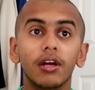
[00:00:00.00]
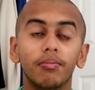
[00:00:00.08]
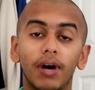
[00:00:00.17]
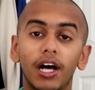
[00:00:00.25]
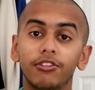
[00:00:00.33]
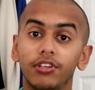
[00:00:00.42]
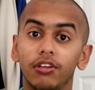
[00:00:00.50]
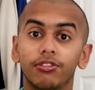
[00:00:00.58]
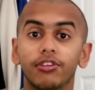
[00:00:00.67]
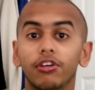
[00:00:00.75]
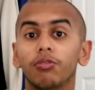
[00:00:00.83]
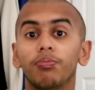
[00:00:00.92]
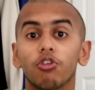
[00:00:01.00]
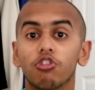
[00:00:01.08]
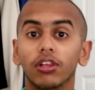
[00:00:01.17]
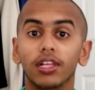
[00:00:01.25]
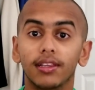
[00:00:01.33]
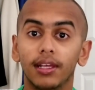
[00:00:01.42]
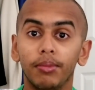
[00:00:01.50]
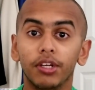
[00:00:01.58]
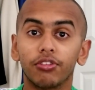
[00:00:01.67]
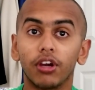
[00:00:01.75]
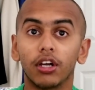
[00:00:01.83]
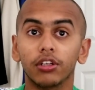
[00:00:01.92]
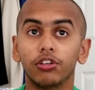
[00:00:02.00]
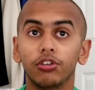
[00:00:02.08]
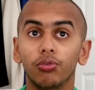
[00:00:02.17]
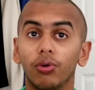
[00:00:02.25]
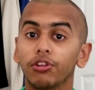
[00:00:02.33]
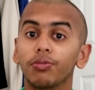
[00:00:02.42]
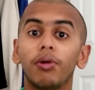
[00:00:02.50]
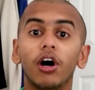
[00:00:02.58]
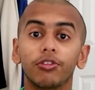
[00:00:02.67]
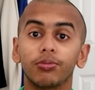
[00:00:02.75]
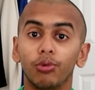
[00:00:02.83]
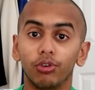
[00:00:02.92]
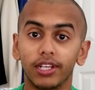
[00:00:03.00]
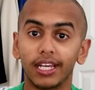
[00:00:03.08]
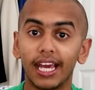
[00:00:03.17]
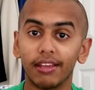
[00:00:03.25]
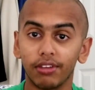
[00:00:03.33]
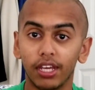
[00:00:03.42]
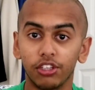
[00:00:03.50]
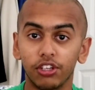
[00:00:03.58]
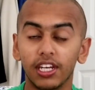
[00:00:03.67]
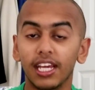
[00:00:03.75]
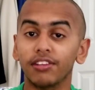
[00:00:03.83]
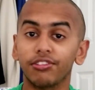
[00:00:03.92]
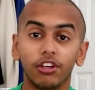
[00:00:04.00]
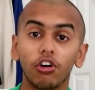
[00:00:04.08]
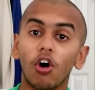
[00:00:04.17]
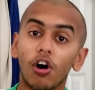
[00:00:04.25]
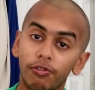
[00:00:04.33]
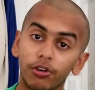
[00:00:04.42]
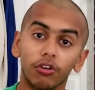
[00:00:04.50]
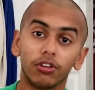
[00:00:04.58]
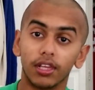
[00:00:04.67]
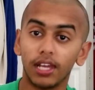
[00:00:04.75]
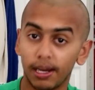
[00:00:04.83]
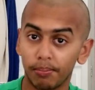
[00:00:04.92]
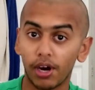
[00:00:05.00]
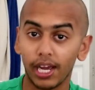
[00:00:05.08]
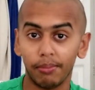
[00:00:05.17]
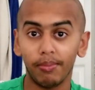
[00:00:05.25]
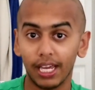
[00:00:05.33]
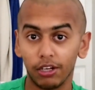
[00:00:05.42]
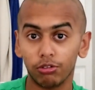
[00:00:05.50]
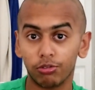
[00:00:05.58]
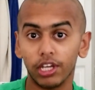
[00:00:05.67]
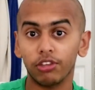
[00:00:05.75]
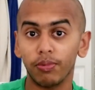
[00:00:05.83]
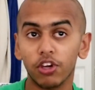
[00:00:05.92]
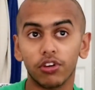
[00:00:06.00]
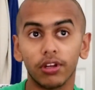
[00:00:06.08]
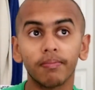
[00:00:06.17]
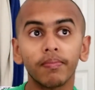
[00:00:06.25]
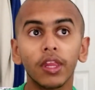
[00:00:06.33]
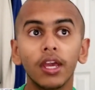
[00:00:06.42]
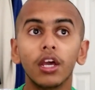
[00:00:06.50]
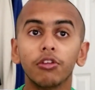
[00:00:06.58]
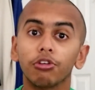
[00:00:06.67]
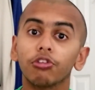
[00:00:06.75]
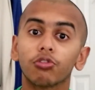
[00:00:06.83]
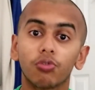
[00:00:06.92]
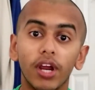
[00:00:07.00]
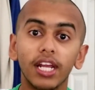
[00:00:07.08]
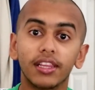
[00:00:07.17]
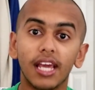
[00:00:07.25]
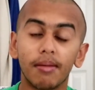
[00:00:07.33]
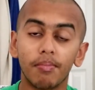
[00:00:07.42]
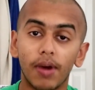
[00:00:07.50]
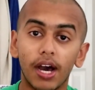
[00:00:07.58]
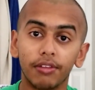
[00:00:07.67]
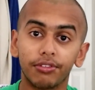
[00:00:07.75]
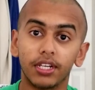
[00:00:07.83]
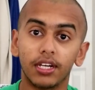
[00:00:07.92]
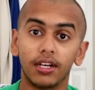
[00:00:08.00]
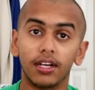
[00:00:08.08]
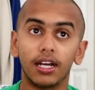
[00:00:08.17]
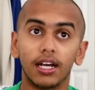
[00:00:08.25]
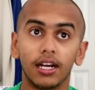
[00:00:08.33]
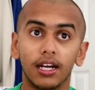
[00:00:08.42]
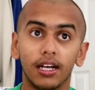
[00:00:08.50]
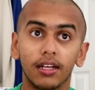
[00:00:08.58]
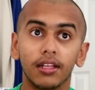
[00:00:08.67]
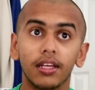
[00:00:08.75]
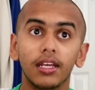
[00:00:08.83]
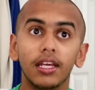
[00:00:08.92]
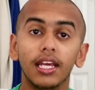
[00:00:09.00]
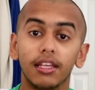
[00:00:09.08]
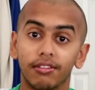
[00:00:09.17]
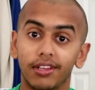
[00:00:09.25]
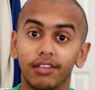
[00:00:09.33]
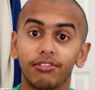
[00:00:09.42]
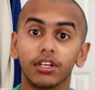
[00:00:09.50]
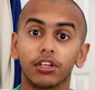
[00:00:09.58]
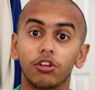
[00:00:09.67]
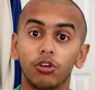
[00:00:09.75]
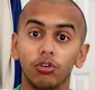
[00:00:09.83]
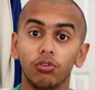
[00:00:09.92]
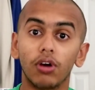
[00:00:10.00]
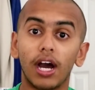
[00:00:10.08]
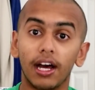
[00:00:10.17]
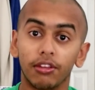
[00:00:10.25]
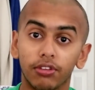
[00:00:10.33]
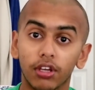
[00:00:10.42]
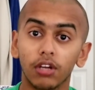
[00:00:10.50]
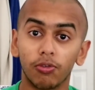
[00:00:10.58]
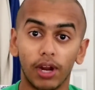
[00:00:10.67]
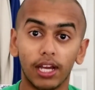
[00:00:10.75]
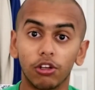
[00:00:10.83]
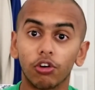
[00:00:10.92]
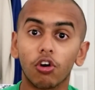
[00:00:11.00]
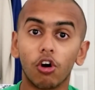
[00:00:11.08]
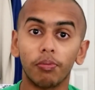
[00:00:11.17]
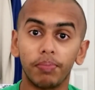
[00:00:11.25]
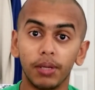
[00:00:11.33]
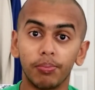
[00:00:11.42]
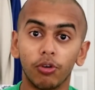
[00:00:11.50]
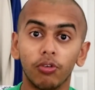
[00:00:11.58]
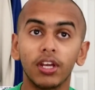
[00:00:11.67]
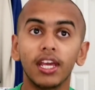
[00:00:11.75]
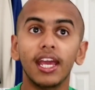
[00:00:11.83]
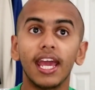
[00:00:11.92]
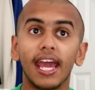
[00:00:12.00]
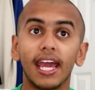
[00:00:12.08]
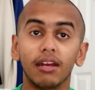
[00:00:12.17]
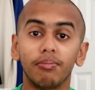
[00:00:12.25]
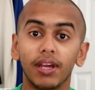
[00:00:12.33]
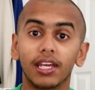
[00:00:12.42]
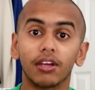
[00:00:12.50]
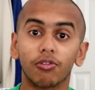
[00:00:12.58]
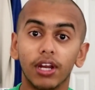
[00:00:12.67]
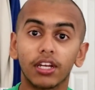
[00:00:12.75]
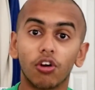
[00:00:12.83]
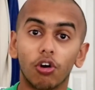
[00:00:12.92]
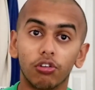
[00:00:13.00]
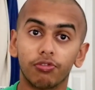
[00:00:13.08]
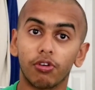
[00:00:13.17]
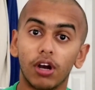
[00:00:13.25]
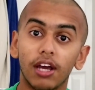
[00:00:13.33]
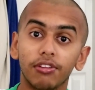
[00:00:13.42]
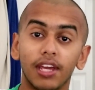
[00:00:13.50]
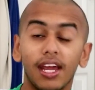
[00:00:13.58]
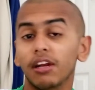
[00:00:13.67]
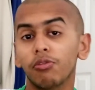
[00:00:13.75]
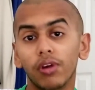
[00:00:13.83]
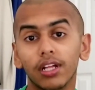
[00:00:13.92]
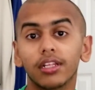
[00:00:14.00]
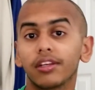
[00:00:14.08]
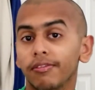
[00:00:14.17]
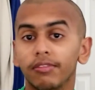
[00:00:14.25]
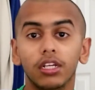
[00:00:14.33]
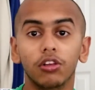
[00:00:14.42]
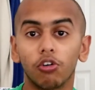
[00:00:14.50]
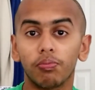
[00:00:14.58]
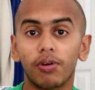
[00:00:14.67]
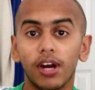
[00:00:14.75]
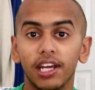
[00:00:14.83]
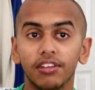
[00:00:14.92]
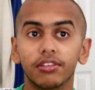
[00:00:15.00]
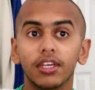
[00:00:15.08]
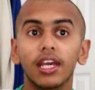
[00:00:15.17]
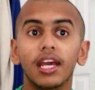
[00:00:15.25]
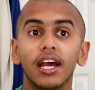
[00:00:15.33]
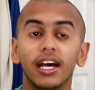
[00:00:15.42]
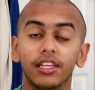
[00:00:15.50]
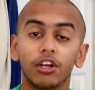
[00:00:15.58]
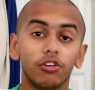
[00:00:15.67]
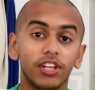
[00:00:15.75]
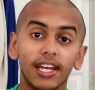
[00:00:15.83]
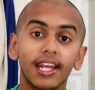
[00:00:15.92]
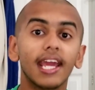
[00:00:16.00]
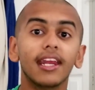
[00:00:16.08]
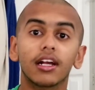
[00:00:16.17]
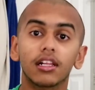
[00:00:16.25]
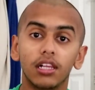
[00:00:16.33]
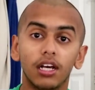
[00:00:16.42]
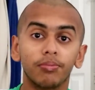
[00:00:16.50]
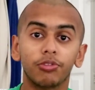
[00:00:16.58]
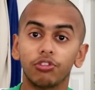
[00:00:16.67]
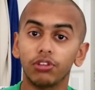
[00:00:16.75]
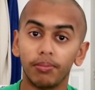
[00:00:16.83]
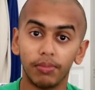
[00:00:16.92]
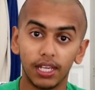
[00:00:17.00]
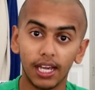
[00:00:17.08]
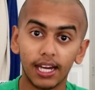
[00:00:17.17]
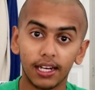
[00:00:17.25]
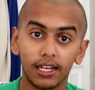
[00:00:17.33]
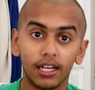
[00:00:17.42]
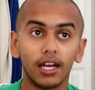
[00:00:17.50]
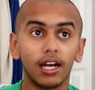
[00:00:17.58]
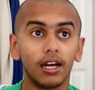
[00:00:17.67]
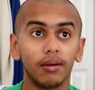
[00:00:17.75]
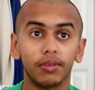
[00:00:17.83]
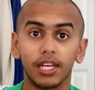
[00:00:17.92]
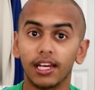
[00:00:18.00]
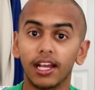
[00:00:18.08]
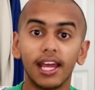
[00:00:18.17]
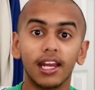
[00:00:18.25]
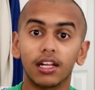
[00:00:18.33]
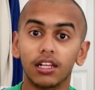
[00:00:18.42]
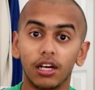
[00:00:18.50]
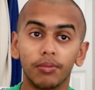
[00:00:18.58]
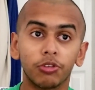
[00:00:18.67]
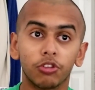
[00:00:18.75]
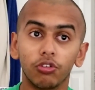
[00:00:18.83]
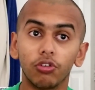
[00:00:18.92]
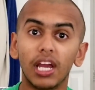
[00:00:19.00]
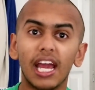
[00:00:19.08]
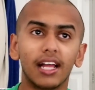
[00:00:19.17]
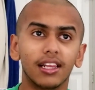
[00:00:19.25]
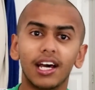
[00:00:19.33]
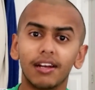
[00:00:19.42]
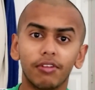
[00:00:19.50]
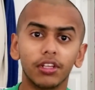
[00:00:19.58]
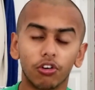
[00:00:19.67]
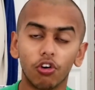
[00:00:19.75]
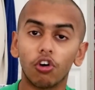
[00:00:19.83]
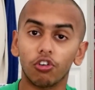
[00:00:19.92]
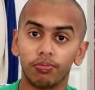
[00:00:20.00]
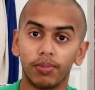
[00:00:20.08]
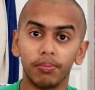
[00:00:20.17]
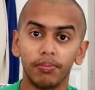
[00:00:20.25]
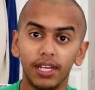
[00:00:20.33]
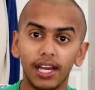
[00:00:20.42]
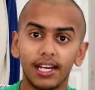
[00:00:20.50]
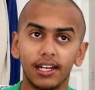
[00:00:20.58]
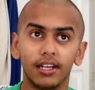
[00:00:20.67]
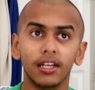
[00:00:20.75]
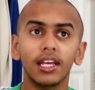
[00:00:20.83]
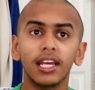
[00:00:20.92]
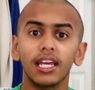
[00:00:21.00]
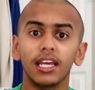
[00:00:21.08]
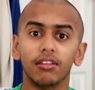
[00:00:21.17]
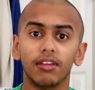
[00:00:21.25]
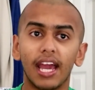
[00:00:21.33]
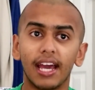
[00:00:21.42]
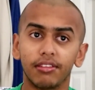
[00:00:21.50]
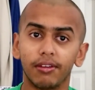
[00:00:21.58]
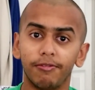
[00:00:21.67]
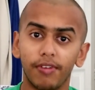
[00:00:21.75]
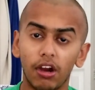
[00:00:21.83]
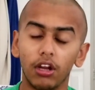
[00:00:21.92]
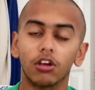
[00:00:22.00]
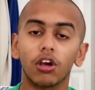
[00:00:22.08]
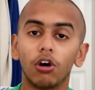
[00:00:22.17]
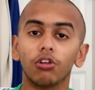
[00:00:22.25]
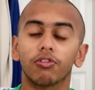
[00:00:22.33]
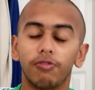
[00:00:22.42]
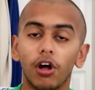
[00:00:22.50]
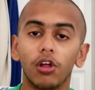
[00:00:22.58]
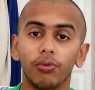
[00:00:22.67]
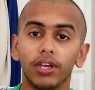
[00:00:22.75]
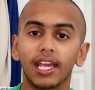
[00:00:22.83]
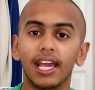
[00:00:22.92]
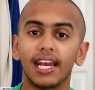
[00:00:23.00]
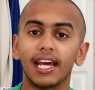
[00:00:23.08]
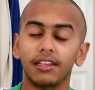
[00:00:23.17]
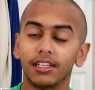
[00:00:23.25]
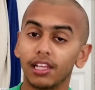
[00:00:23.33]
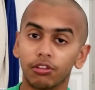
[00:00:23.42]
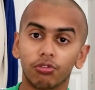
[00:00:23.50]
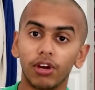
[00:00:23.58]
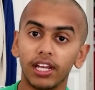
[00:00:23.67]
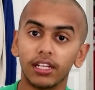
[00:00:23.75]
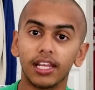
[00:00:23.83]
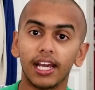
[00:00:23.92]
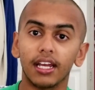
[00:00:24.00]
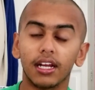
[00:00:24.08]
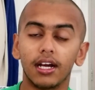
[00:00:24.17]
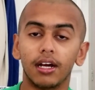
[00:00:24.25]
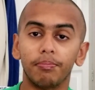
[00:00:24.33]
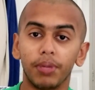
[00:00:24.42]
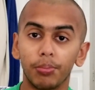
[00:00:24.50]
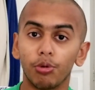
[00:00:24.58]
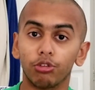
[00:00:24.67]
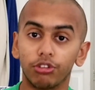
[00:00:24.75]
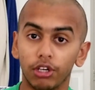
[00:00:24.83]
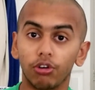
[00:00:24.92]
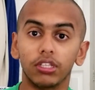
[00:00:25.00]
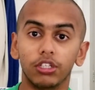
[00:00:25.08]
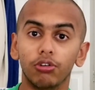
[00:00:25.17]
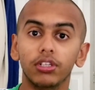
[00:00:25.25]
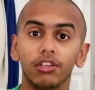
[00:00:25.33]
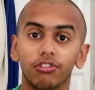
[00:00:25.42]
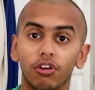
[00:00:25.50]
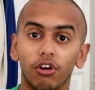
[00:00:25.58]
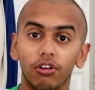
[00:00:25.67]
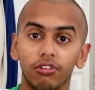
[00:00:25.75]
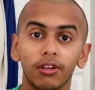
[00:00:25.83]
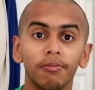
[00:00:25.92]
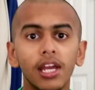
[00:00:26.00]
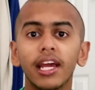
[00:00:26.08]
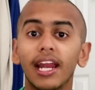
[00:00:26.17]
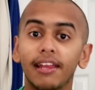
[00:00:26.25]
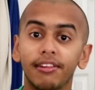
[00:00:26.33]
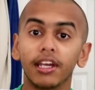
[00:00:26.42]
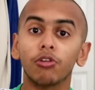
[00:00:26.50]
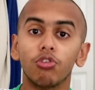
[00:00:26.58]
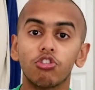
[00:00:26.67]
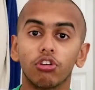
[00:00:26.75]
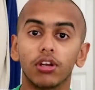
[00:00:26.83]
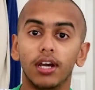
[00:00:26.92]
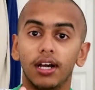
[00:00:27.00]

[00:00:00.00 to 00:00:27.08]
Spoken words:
Mazda is still pushing the limits onto what's possible with the gas engine and still offering a manual transmission. So it's great that Mazda is listening to us regular car people and making great cars for us at a relatively low price. There are dedicated clubs to the Miata, dedicated clubs to a lot of other cars, but Miata has a very cult following, and I think that's great that people still enjoy these cars. And I think we should